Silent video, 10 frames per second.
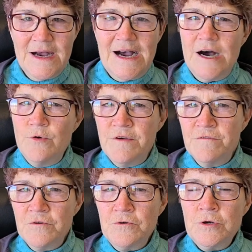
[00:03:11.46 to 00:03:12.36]

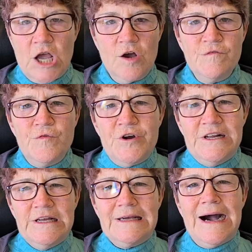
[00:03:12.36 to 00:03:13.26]
However,
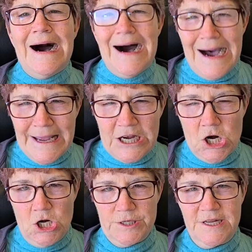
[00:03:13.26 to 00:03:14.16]
avoiding eye
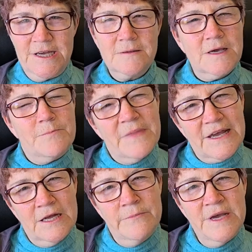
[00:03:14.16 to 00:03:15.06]
contact
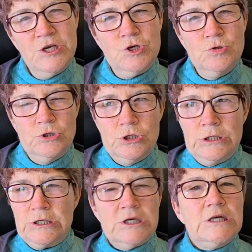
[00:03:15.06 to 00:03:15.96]
can make you
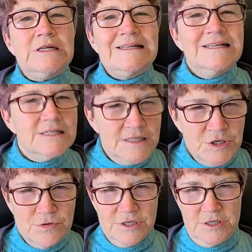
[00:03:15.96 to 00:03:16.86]
look
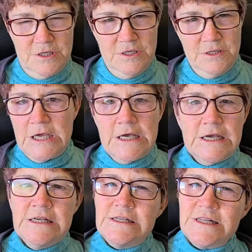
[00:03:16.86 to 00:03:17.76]
disinterested.
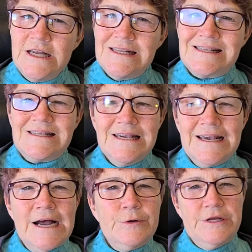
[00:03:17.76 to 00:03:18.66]
Instead, seek
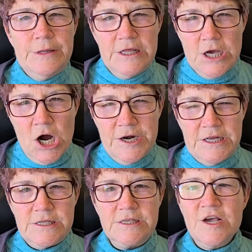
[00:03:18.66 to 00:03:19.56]
out in the
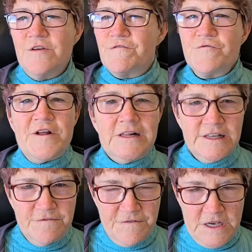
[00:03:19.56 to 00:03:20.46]
audience friendly
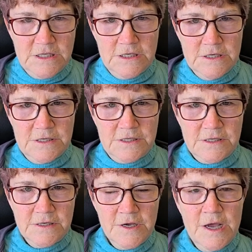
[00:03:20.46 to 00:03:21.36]
faces
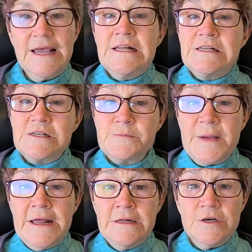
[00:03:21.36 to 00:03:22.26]
and
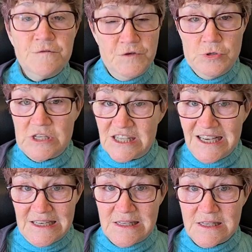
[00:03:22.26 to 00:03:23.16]
spend a few
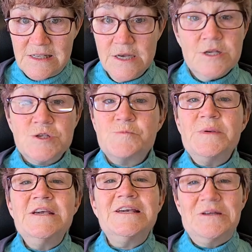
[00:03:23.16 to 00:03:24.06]
seconds
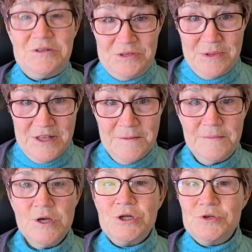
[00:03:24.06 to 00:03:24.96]
speaking to them
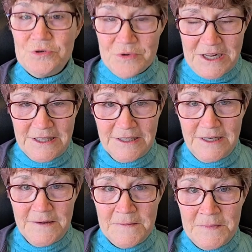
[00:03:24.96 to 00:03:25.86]

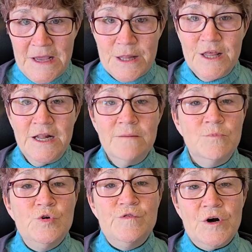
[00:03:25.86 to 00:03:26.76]
directly. Then
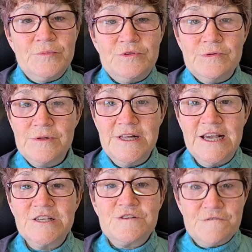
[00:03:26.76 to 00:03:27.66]
move on to the
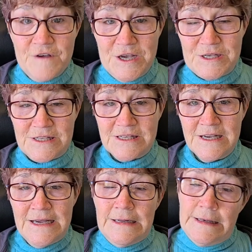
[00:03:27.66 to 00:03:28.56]
next face.
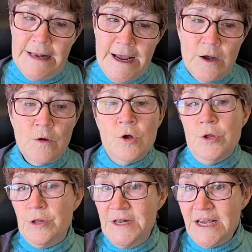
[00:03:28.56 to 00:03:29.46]
Now,
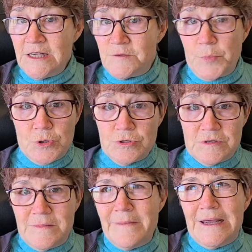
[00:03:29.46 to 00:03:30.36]
the next
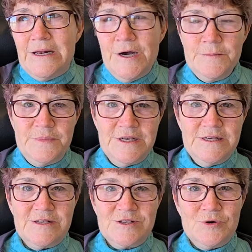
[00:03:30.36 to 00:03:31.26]
person may not be
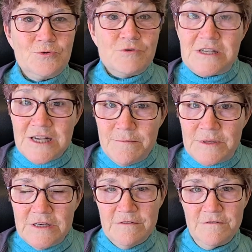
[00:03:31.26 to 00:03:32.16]
so
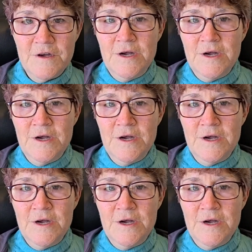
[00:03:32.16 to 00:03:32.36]
receptive